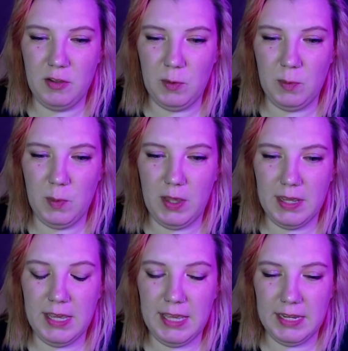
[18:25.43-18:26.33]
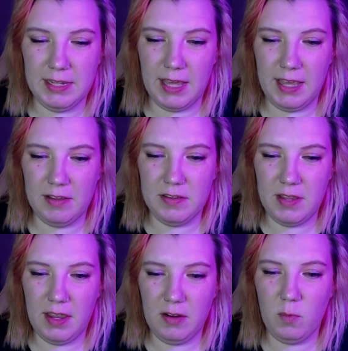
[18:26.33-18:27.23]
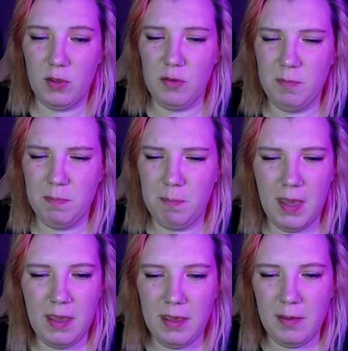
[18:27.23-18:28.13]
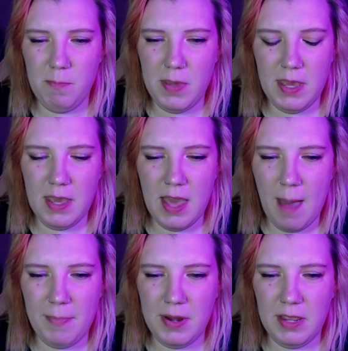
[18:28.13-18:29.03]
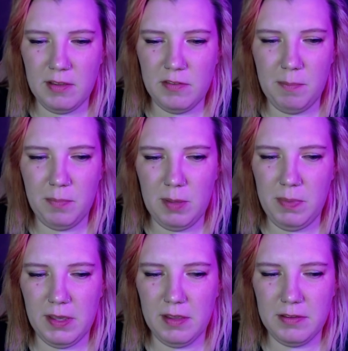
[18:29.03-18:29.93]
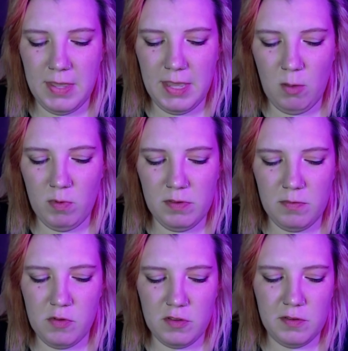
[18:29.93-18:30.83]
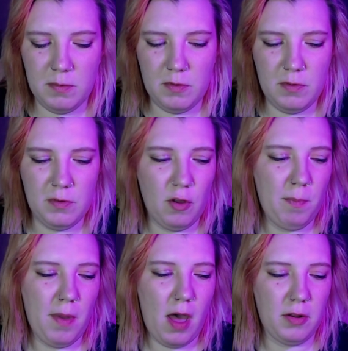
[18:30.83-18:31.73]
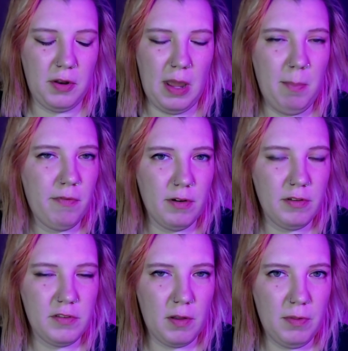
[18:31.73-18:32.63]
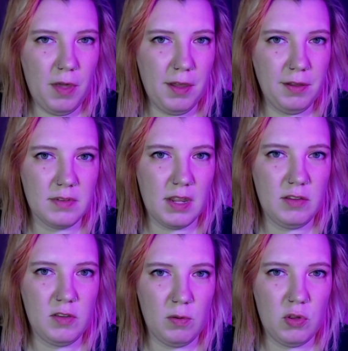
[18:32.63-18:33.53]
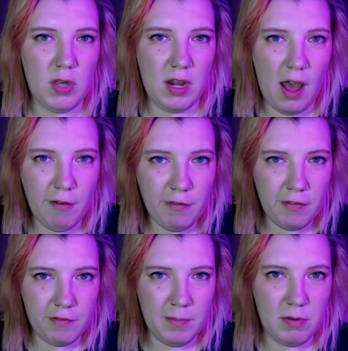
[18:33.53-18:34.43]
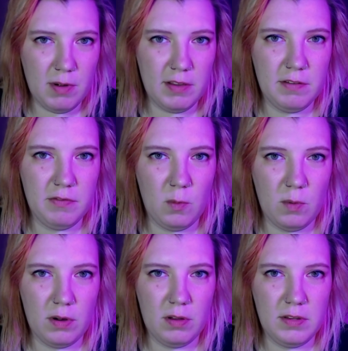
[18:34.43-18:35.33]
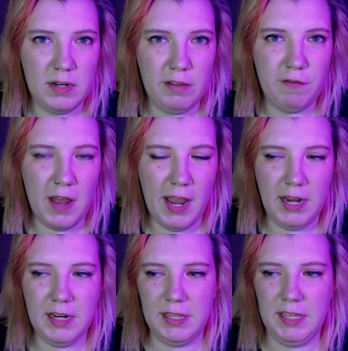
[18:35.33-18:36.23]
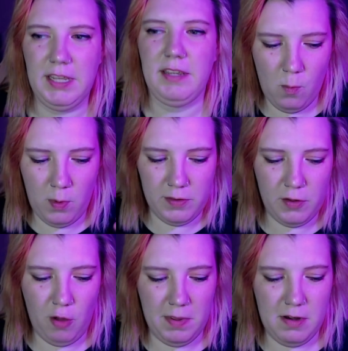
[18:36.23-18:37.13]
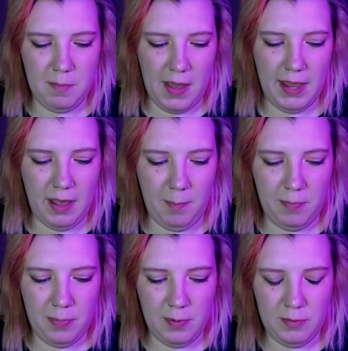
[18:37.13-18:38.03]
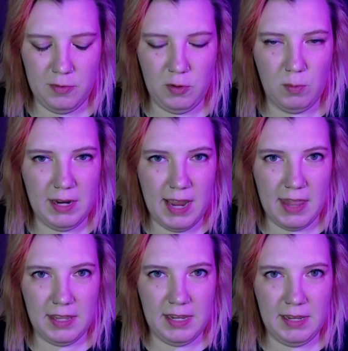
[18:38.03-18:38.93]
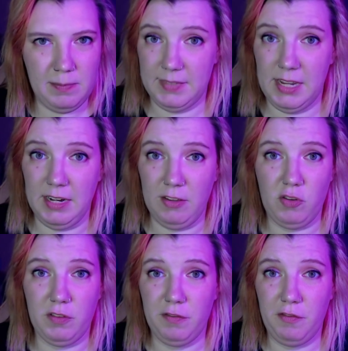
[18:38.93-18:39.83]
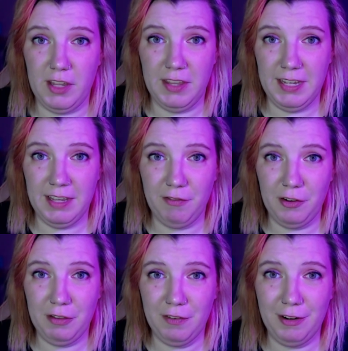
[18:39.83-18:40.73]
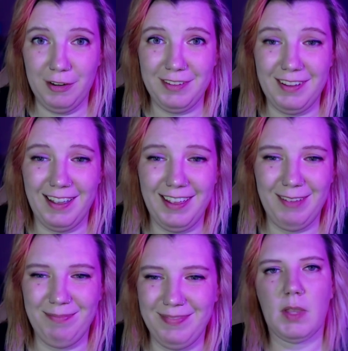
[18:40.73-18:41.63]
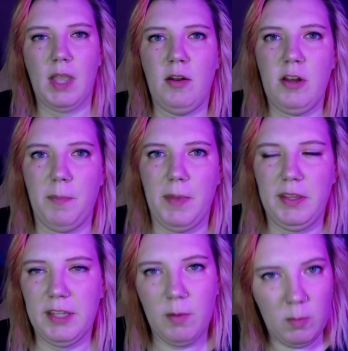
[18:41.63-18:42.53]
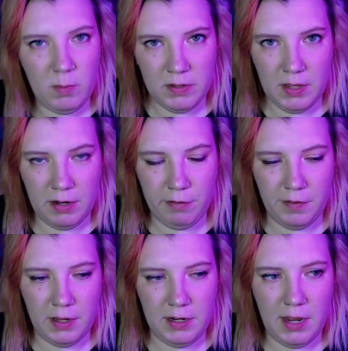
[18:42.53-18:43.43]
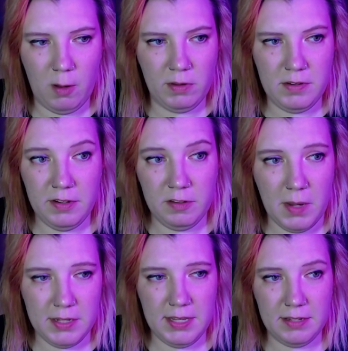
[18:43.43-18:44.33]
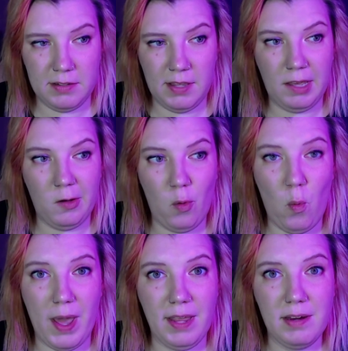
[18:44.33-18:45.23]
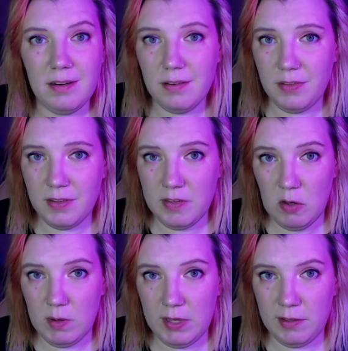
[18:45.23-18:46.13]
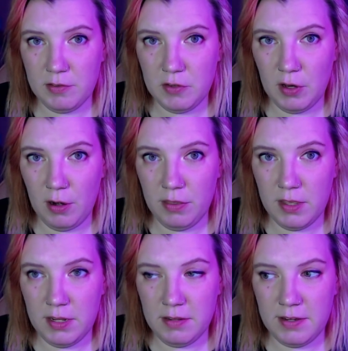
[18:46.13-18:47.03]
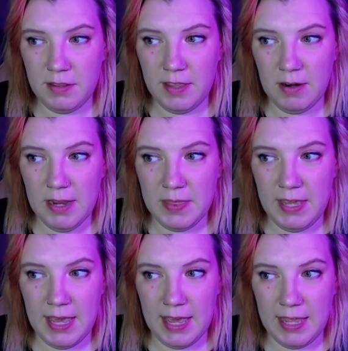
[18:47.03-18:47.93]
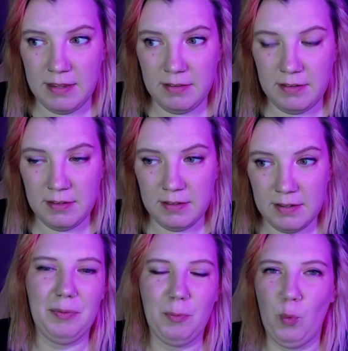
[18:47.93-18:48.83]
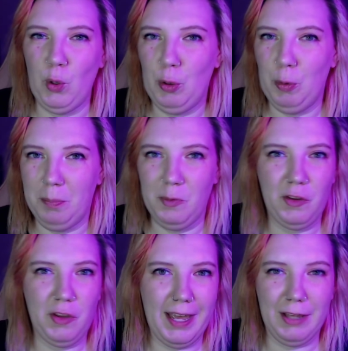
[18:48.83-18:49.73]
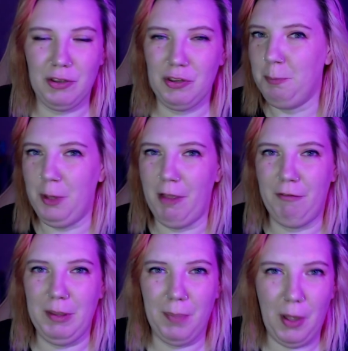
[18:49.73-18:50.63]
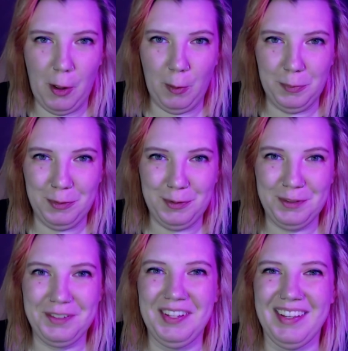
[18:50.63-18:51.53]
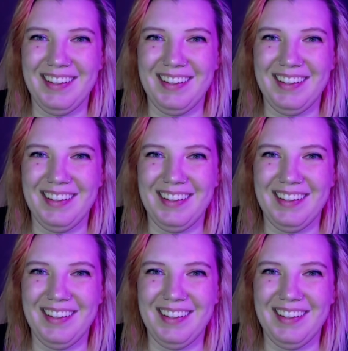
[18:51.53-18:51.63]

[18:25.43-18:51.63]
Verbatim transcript: to a kid like state, which may be happening simply because he was just so bottled up for so long and so shut off from the rest of the world, and he finally was opened back up to reality and he's just feeling it for the first time. I don't know. I think that one was a lot of fun. I wasn't expecting it to take quite to the serious turn that it did there at the end. Room slash lovely bones.